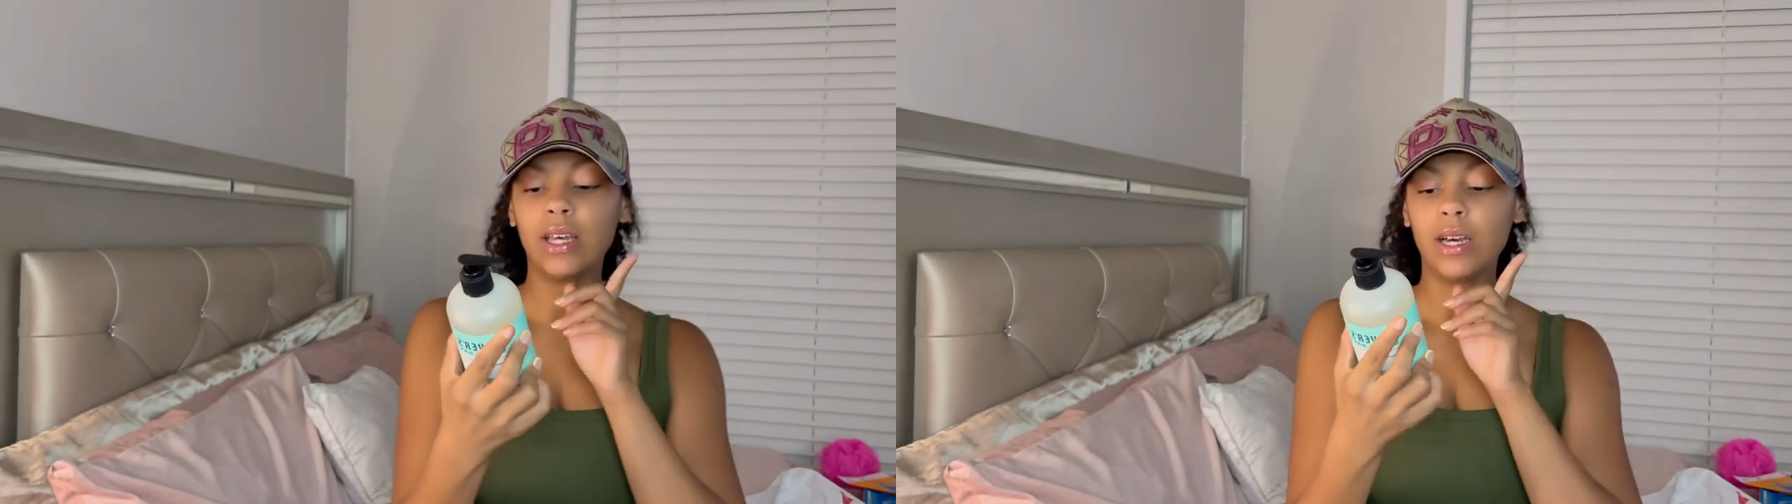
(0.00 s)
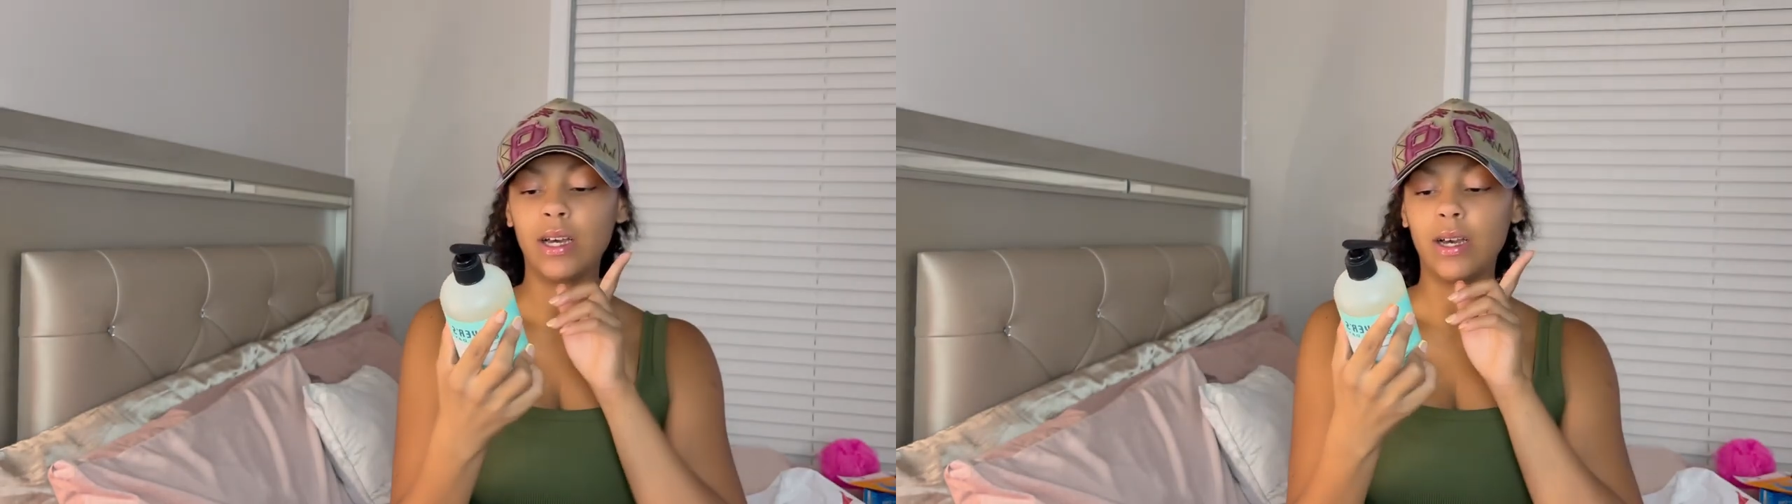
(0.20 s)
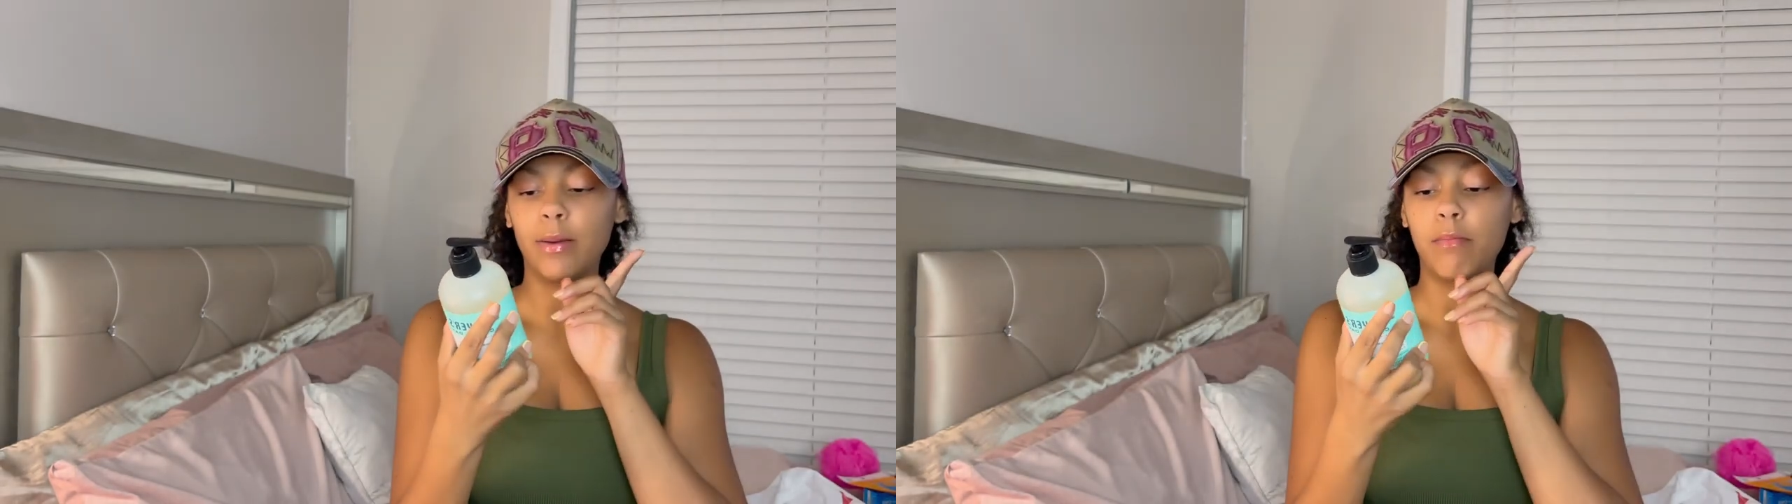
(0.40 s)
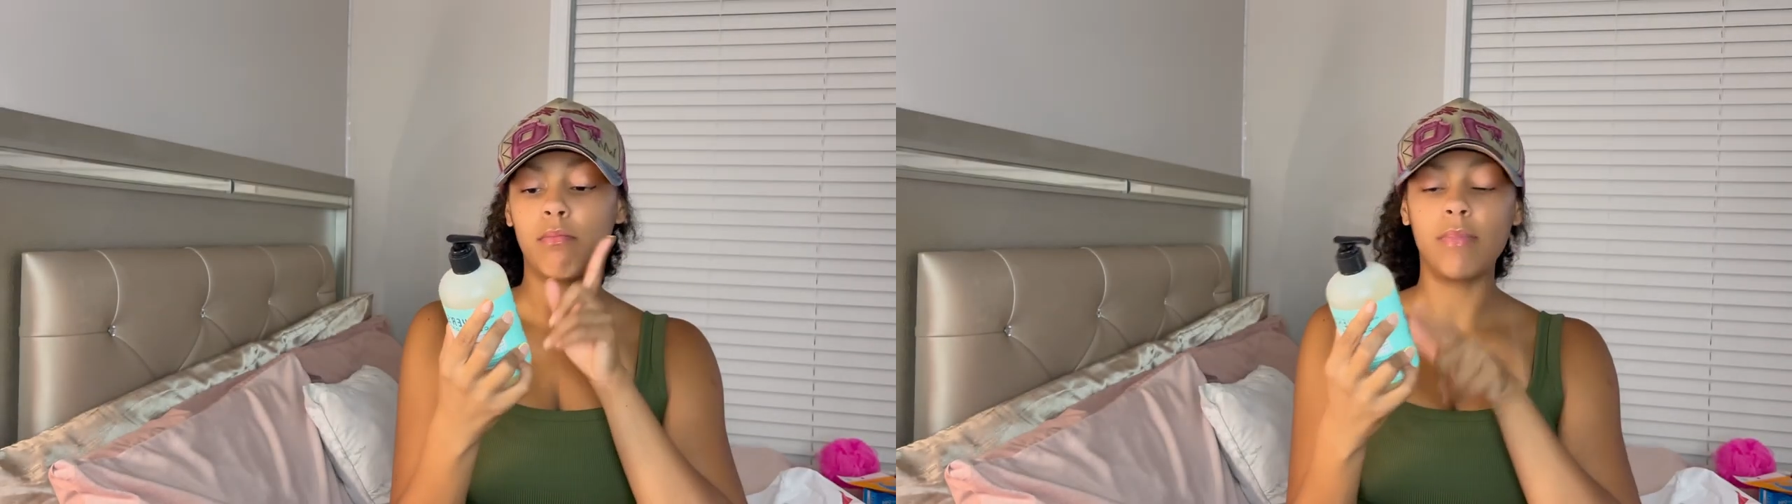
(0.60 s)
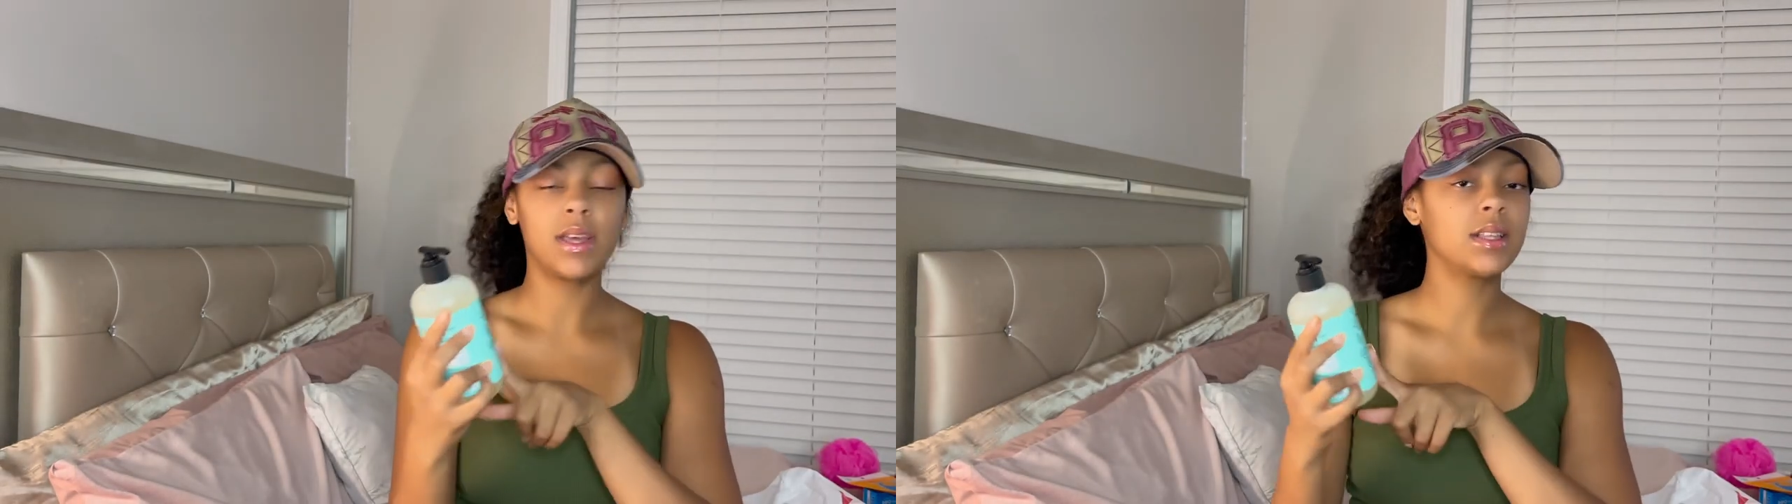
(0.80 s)
the
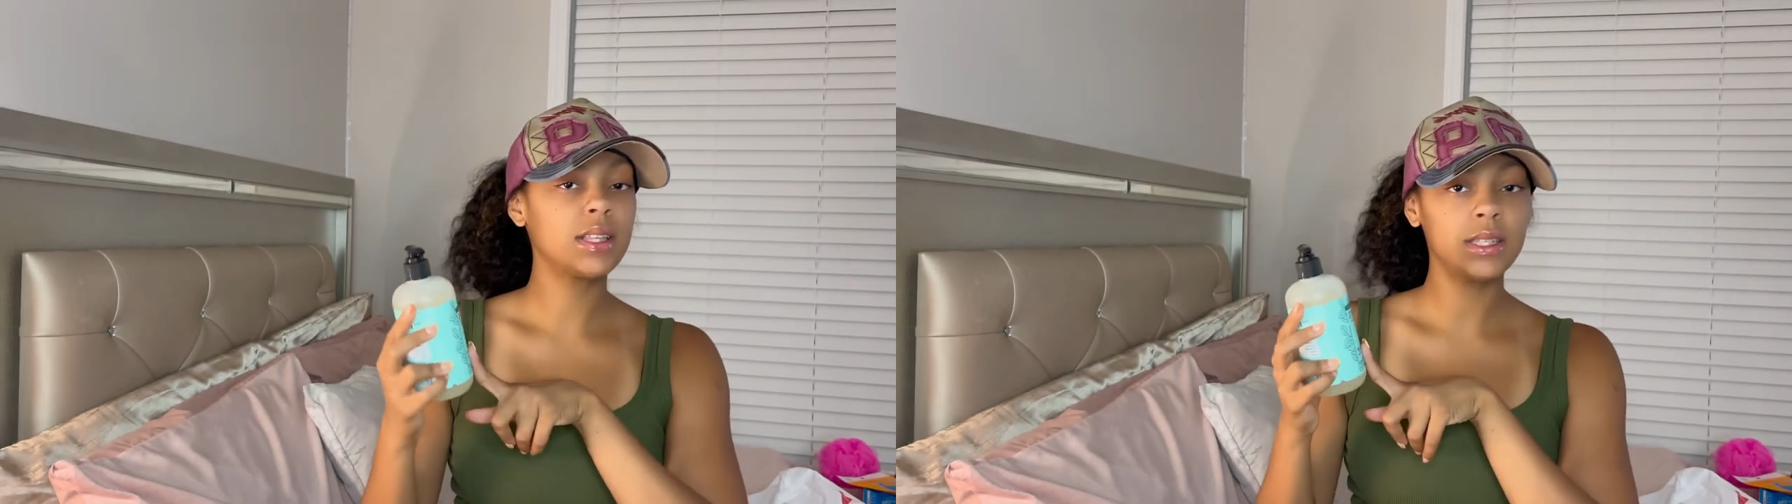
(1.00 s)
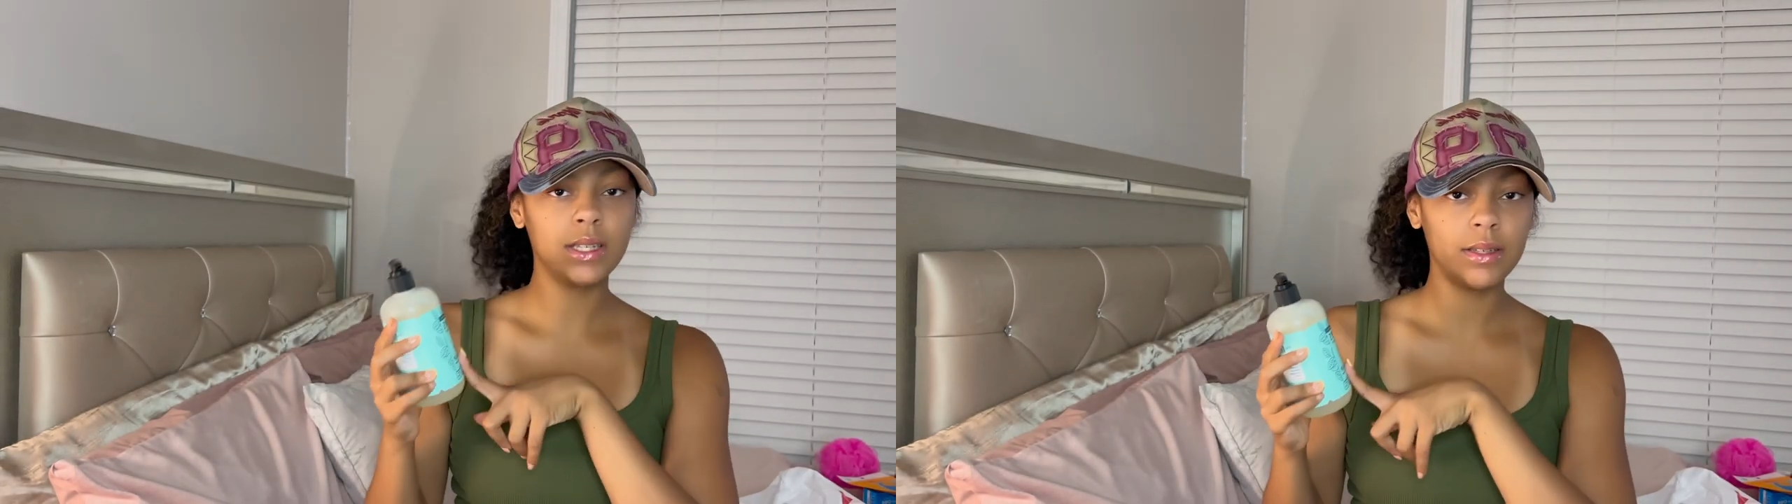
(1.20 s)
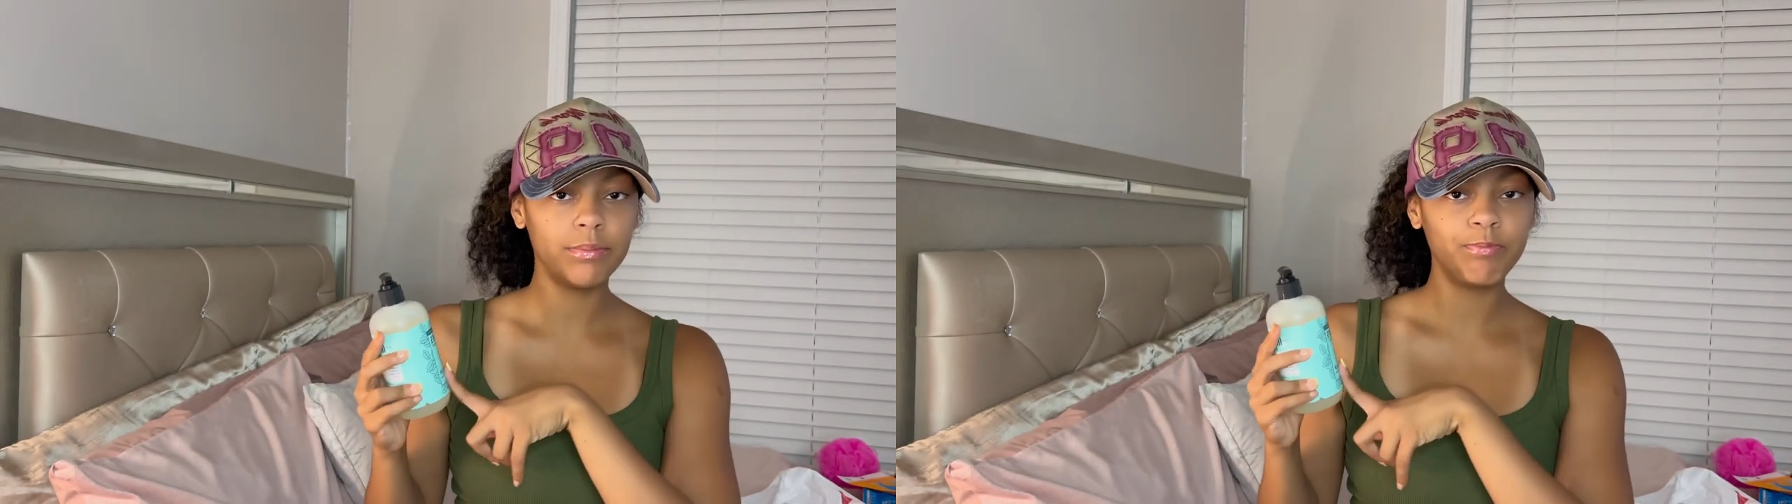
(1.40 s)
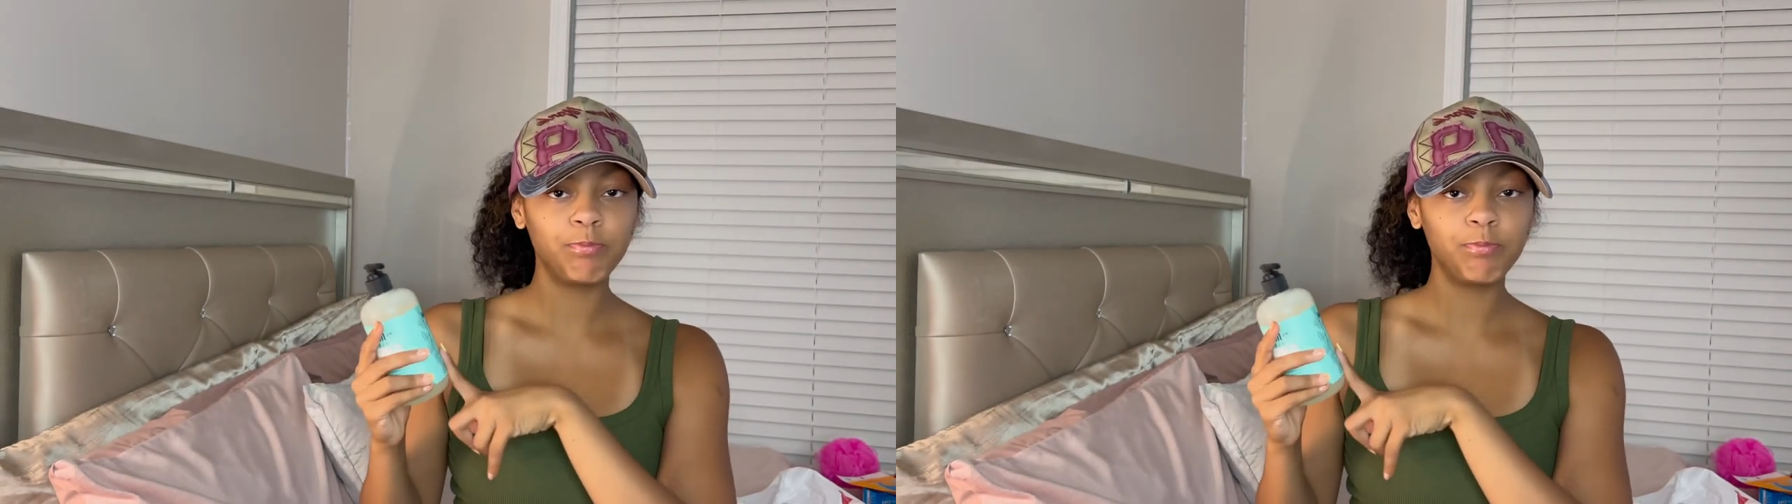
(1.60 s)
mint scent.